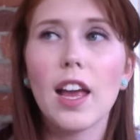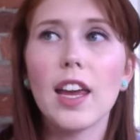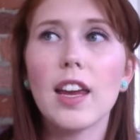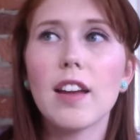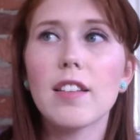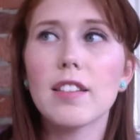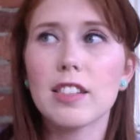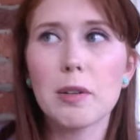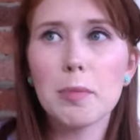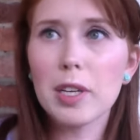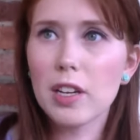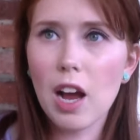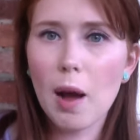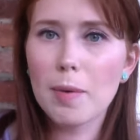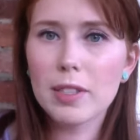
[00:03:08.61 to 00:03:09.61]
And
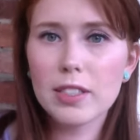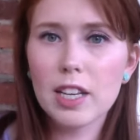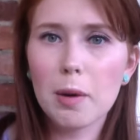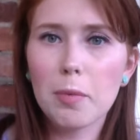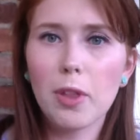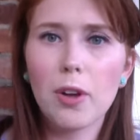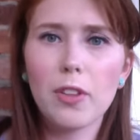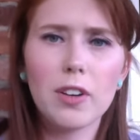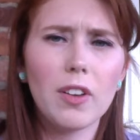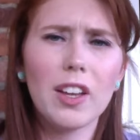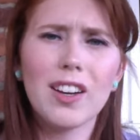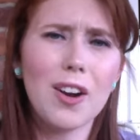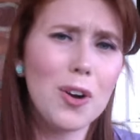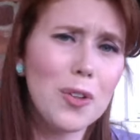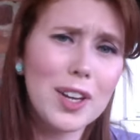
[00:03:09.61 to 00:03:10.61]
somebody commented down below, they were
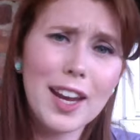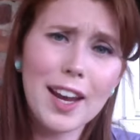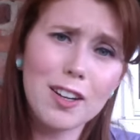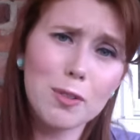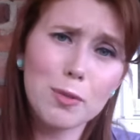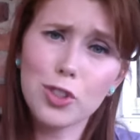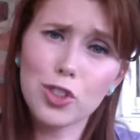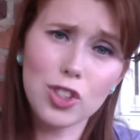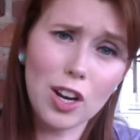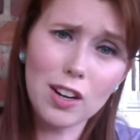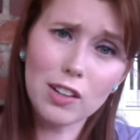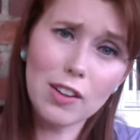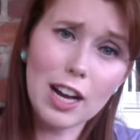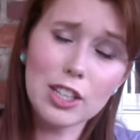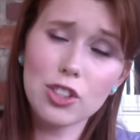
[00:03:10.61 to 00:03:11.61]
like, oh, the candle was
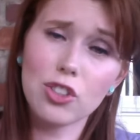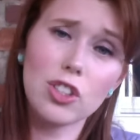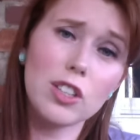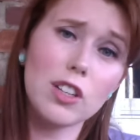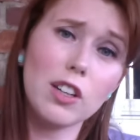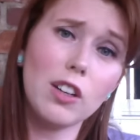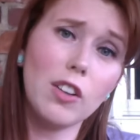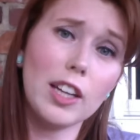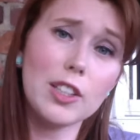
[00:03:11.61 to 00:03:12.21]
junk last year.